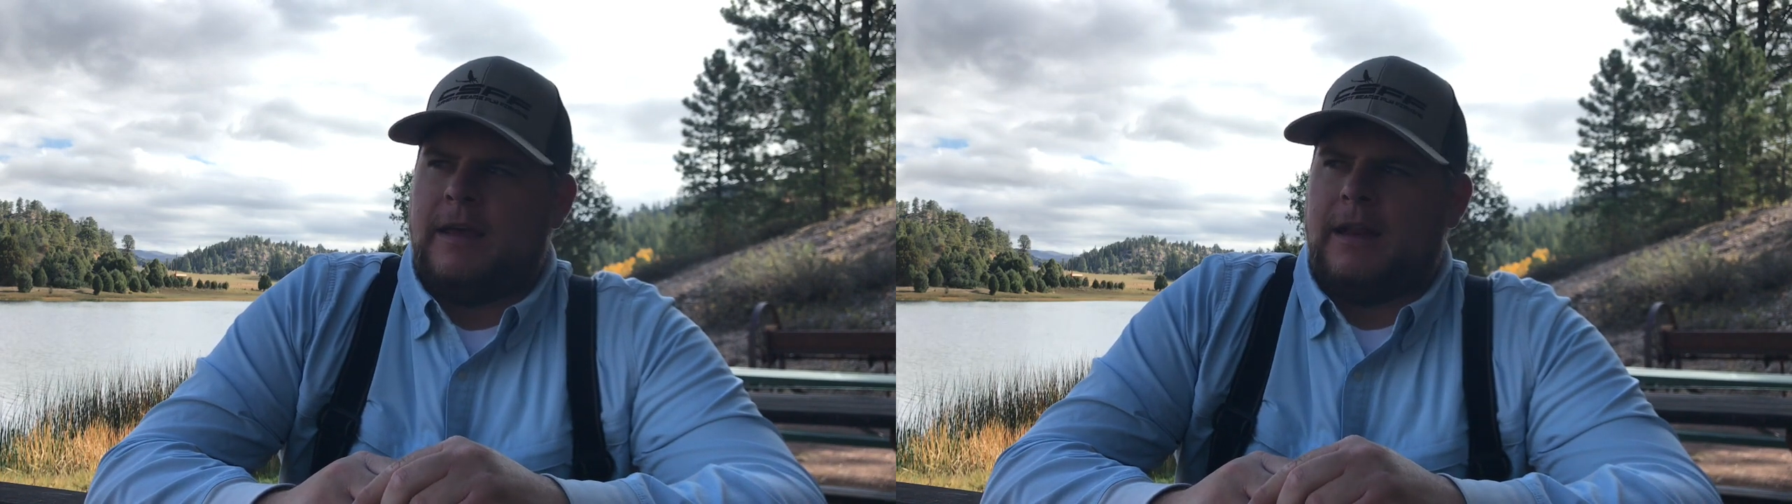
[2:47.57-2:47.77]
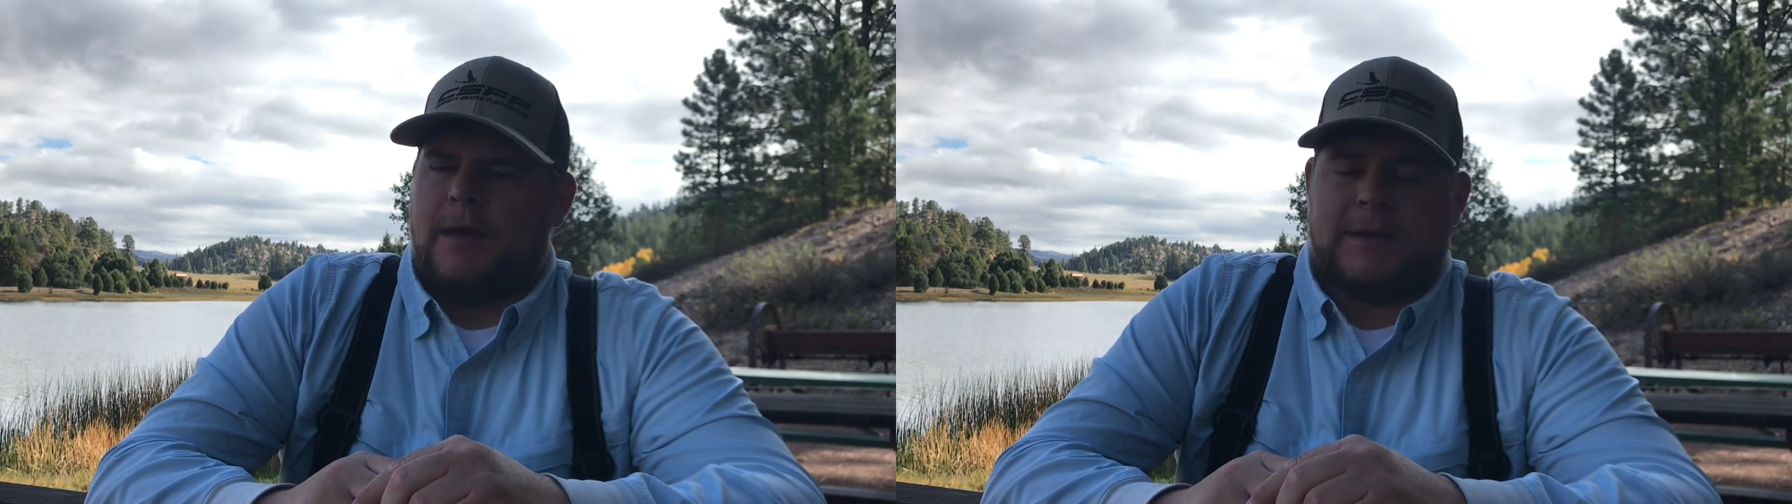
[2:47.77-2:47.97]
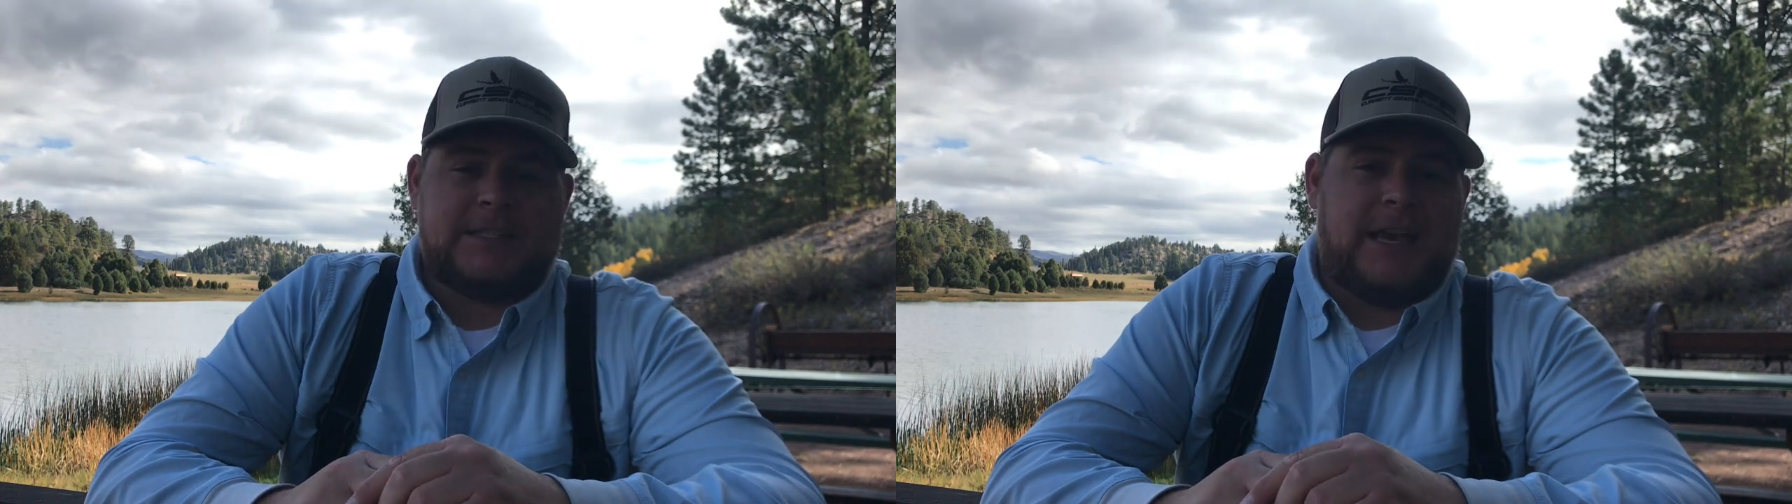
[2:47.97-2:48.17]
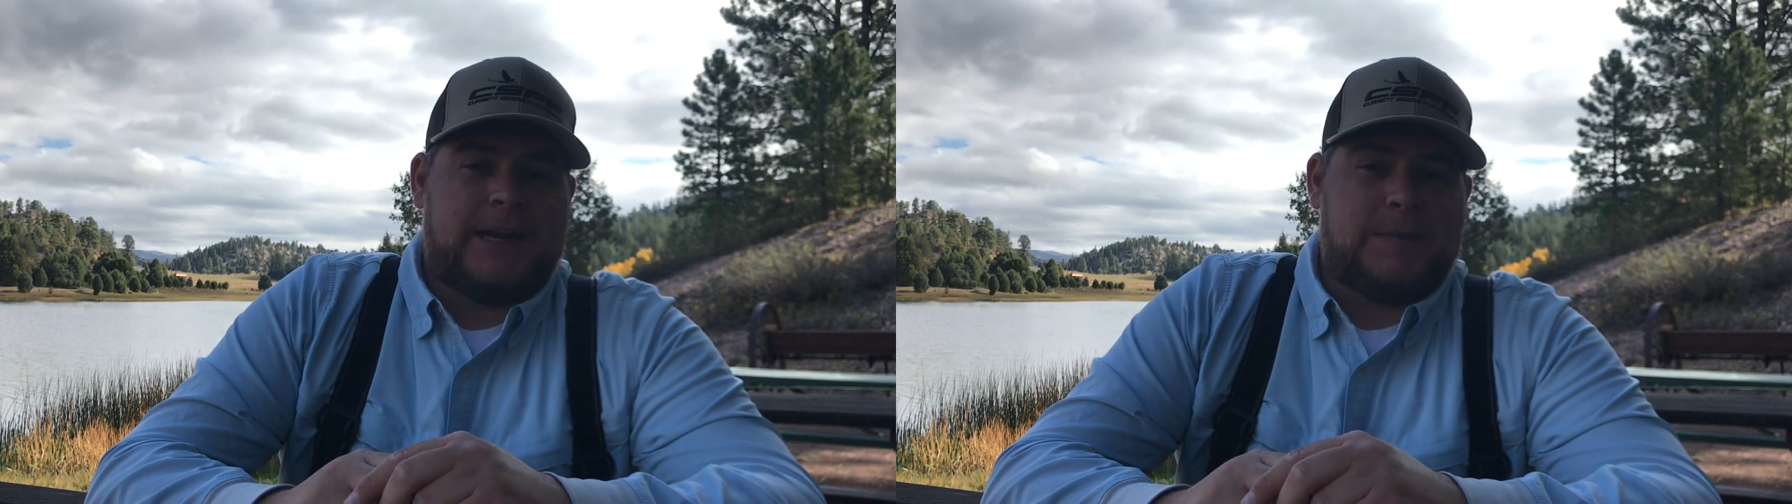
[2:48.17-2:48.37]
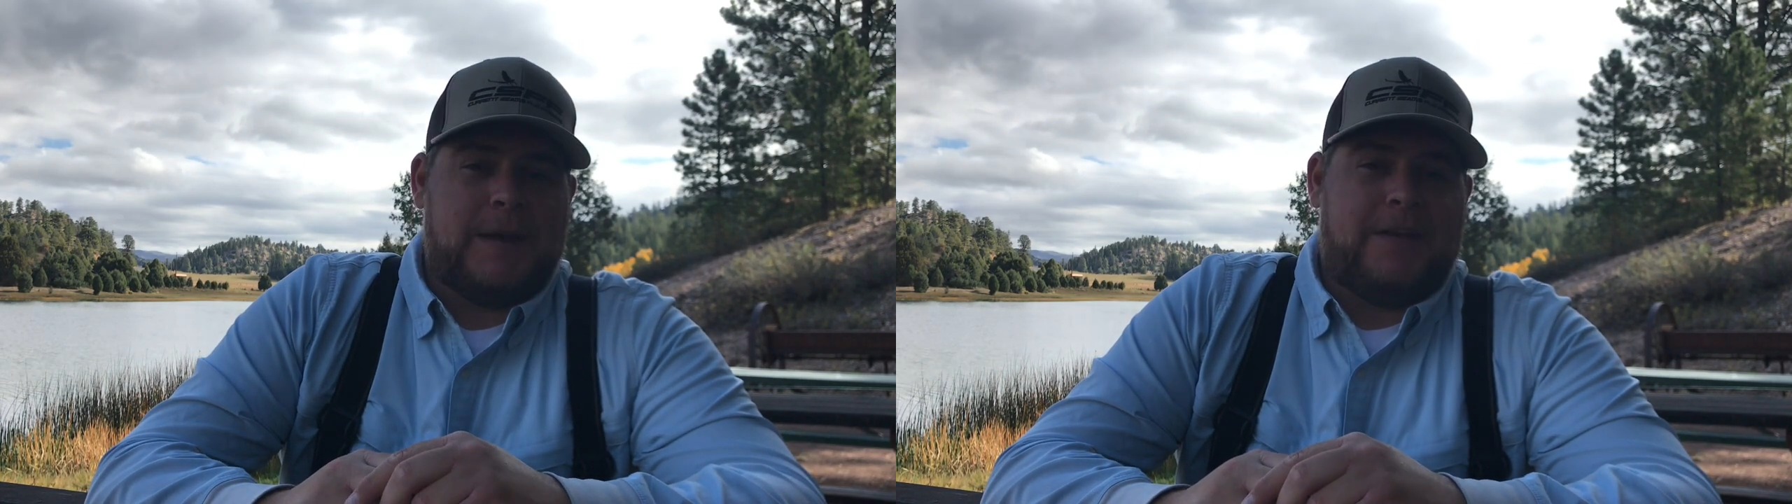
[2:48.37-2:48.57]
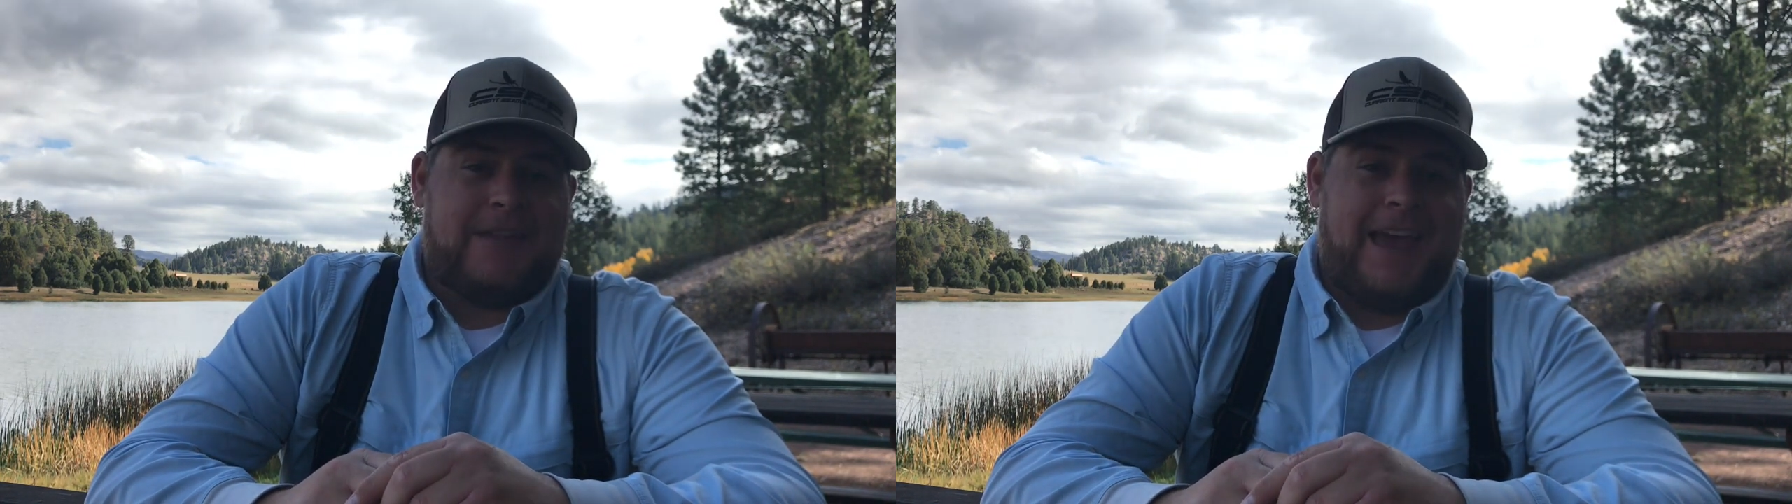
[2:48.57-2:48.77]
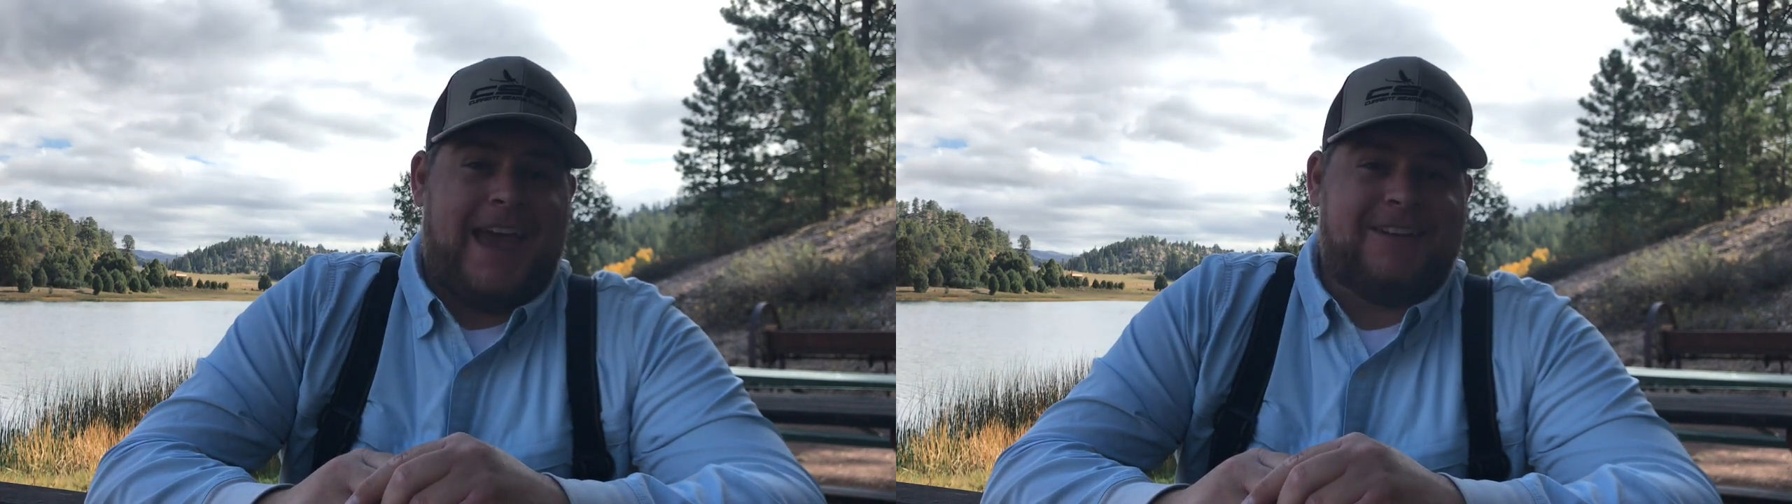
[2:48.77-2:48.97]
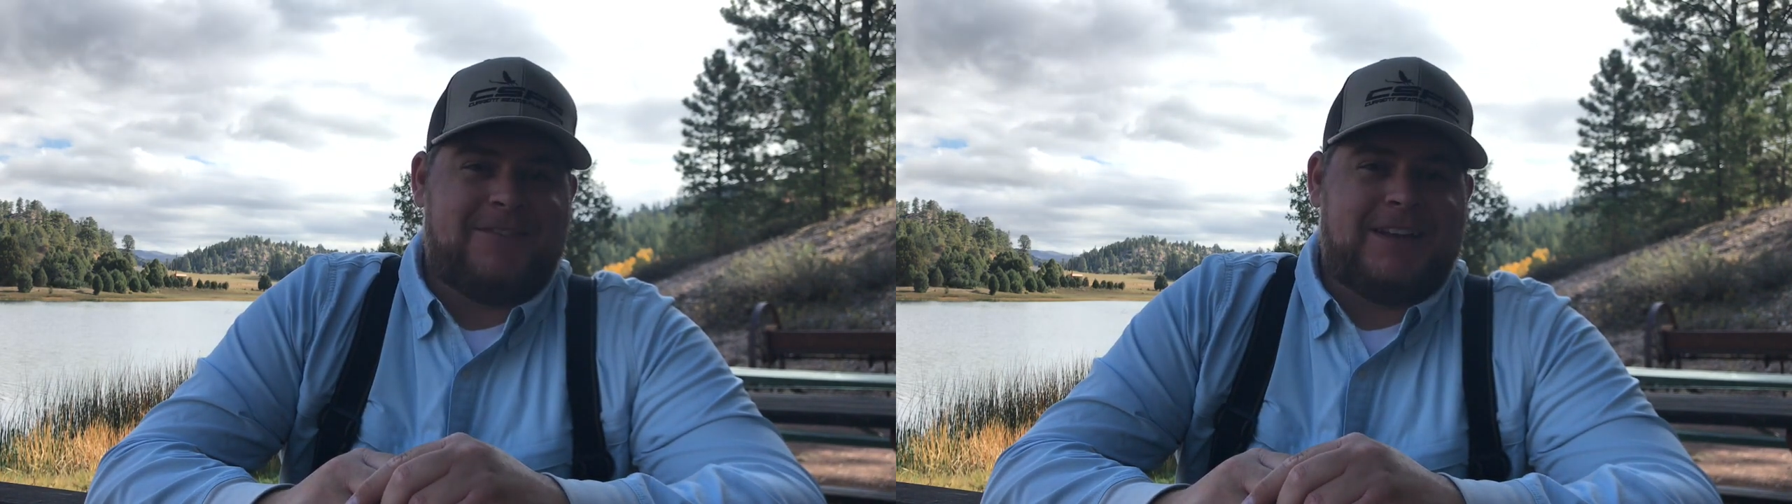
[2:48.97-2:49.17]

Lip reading: I'm excited about that.